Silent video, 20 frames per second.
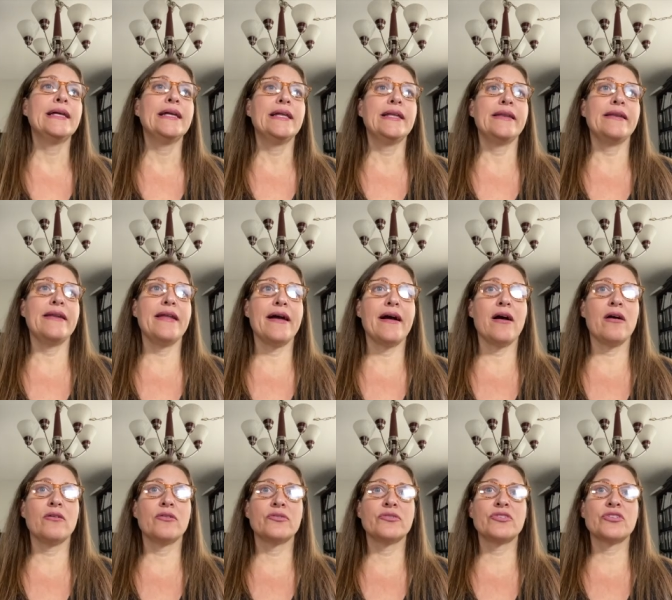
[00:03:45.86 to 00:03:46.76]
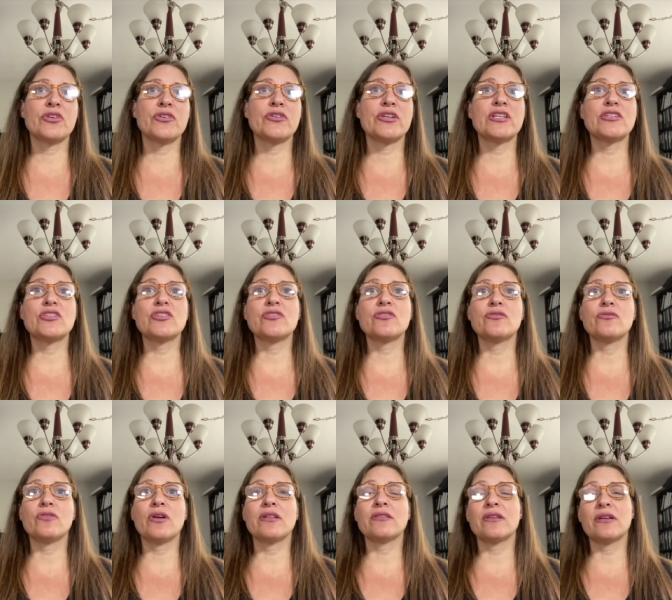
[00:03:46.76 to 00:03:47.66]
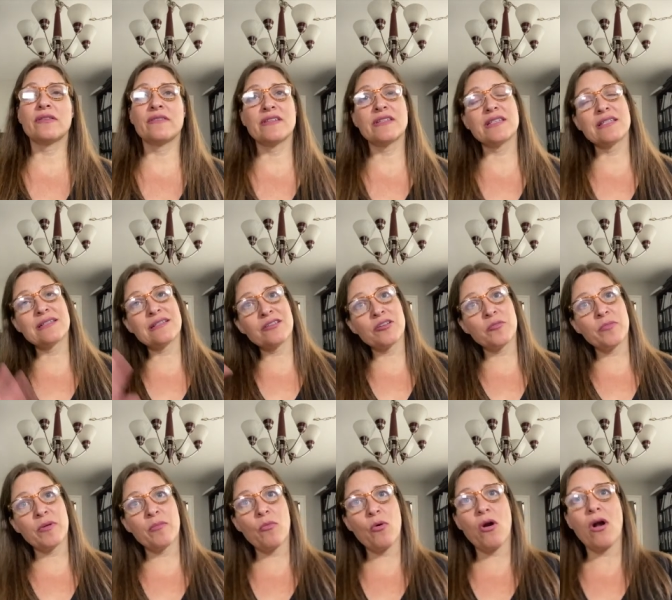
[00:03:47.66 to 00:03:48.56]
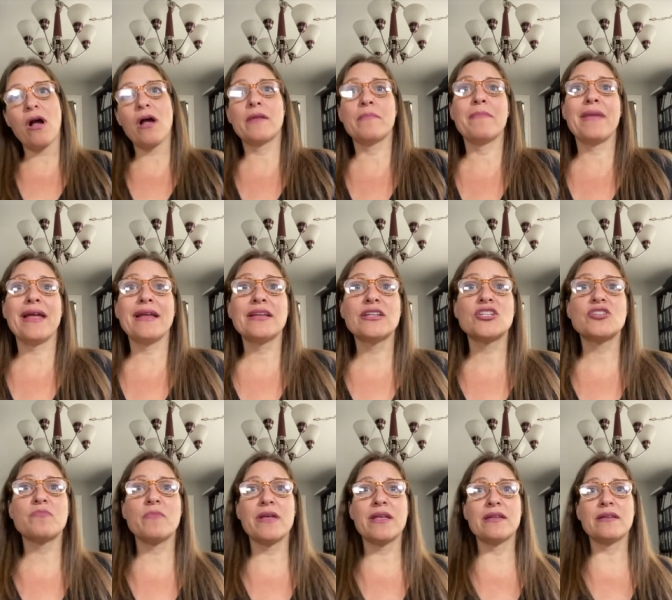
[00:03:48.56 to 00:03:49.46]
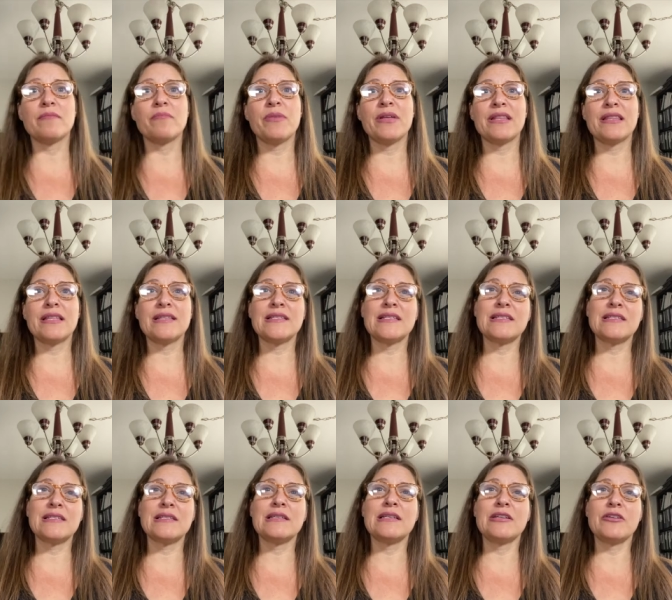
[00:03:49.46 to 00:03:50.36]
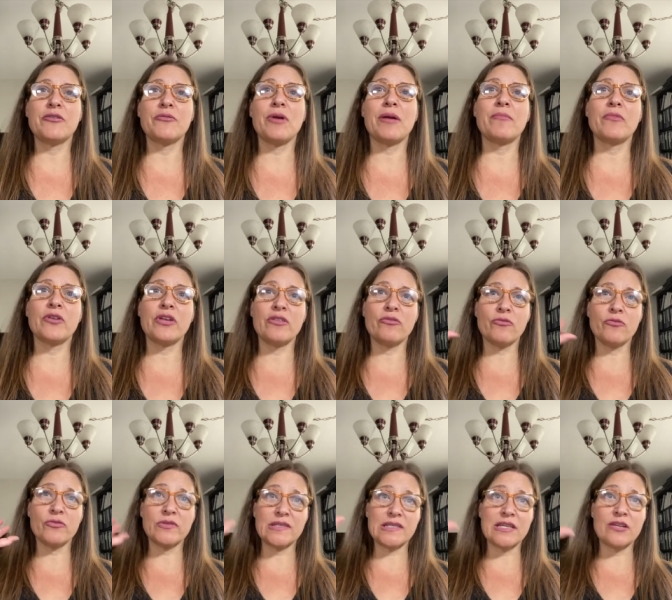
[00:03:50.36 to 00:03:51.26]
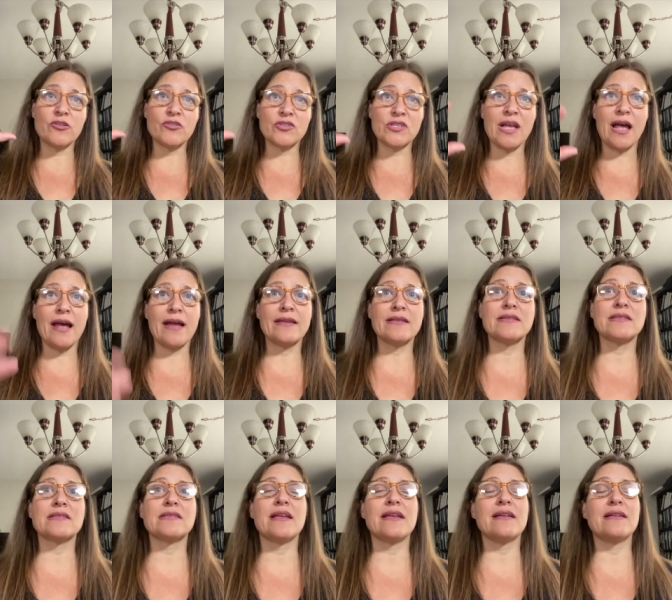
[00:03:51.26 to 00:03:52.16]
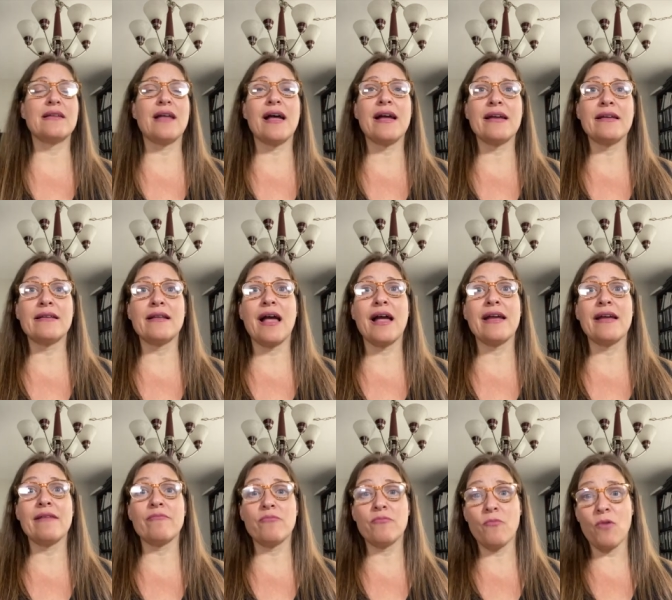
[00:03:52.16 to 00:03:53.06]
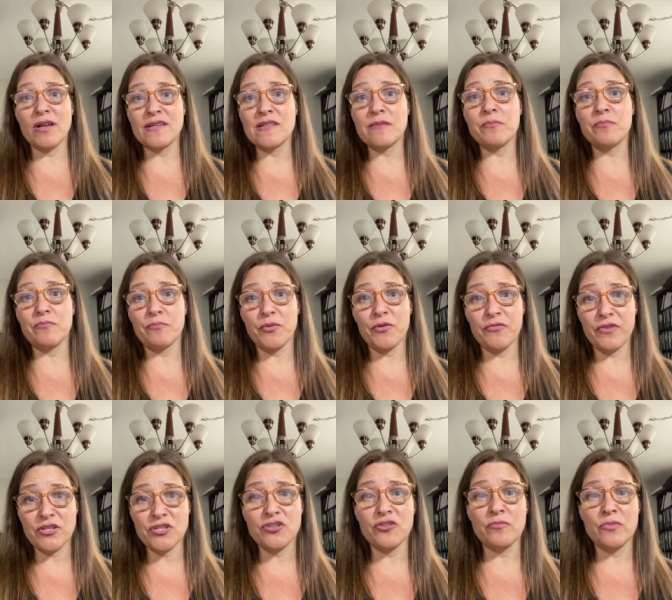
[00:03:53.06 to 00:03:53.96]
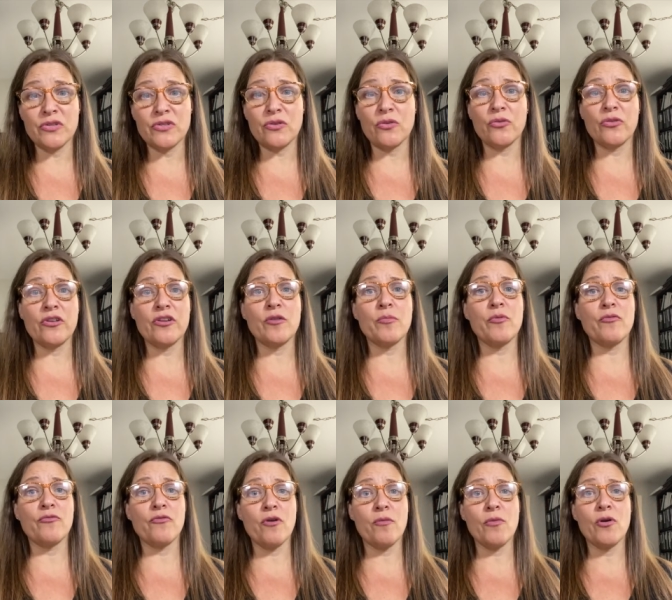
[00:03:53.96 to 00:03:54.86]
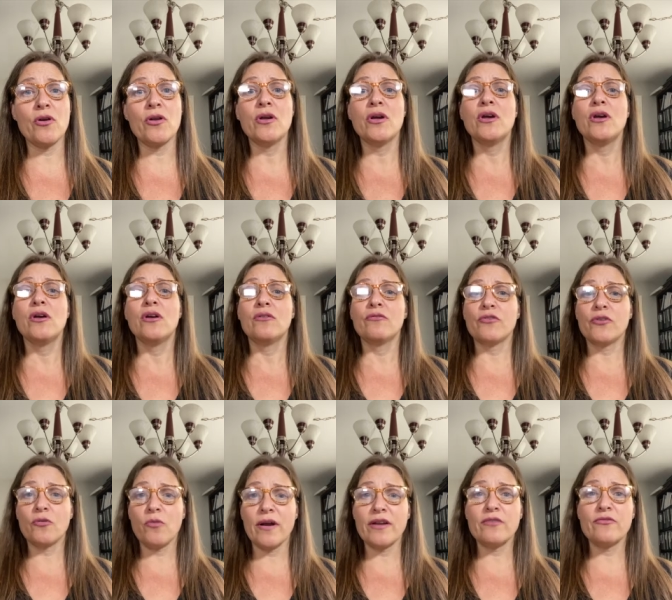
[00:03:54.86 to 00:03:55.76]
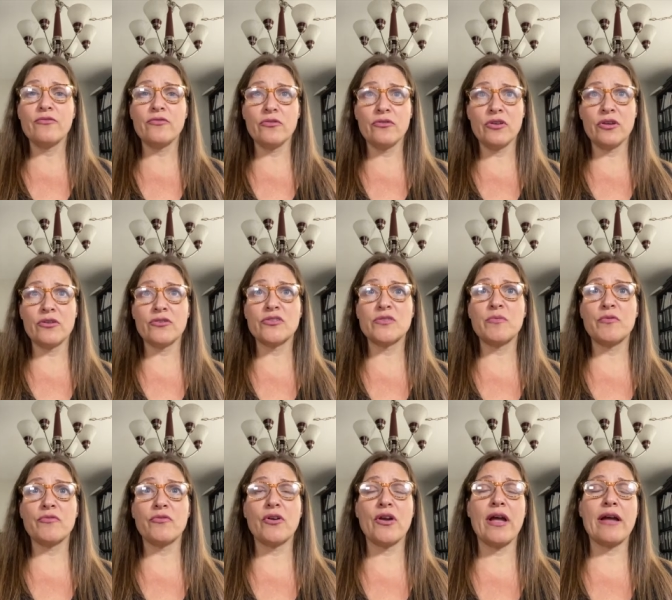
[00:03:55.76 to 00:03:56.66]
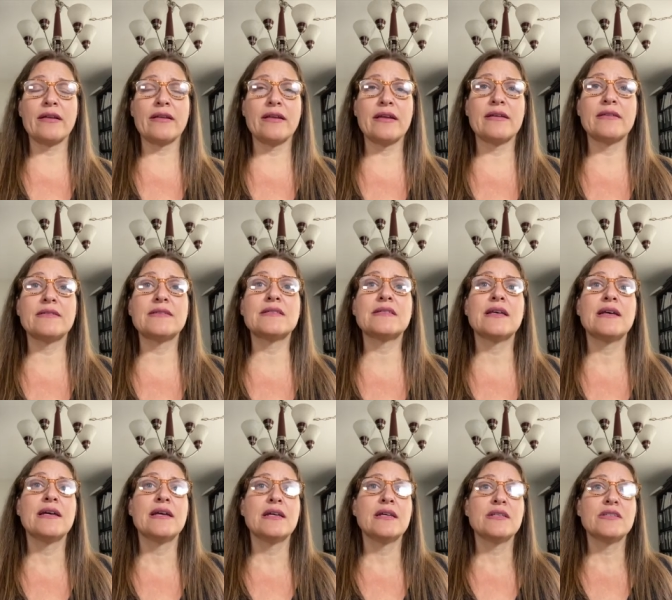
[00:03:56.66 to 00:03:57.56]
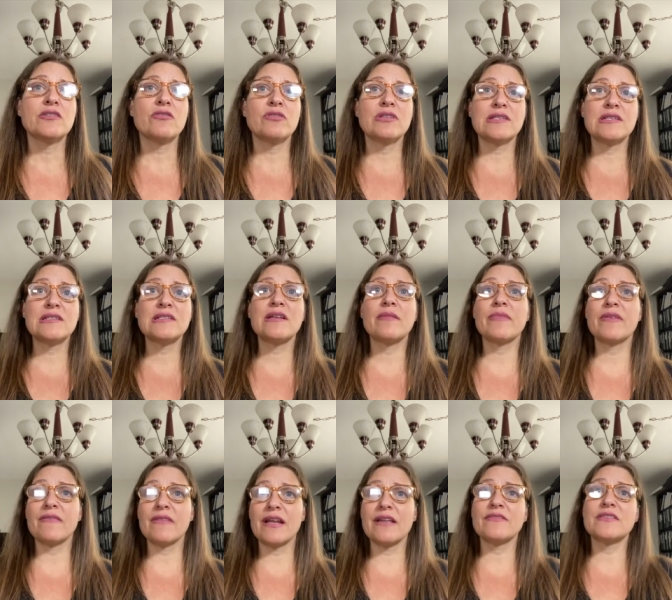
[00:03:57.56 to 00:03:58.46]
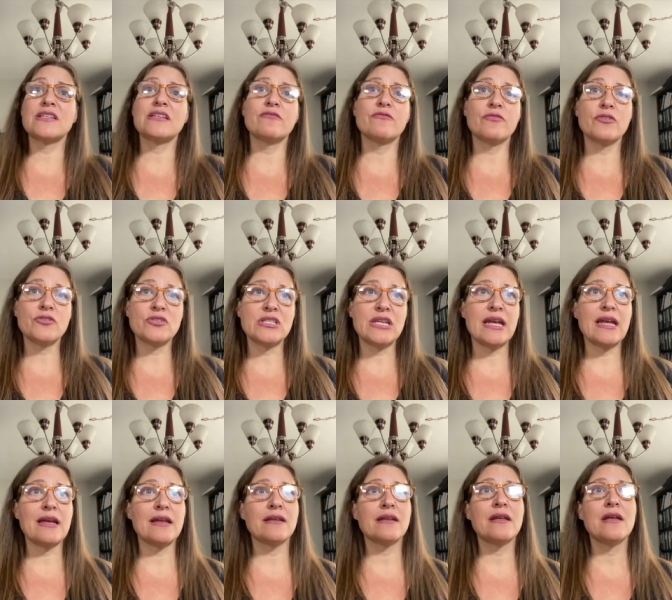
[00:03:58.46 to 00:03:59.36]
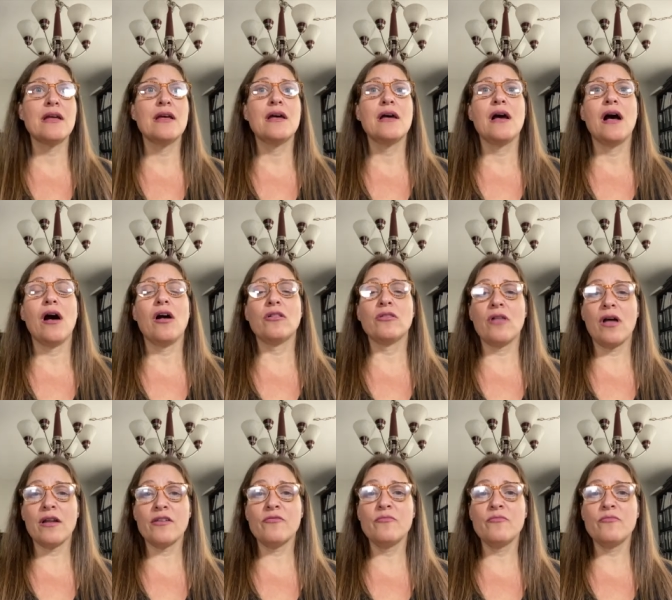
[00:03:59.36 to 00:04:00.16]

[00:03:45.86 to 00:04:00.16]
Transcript: now turning to uh, uh, this is a little bit more on management but this is you know i'm looking through a singer's eyes and i i was a professional musical theater performer for quite a few years before i had kids so this is something that i've seen firsthand a lot of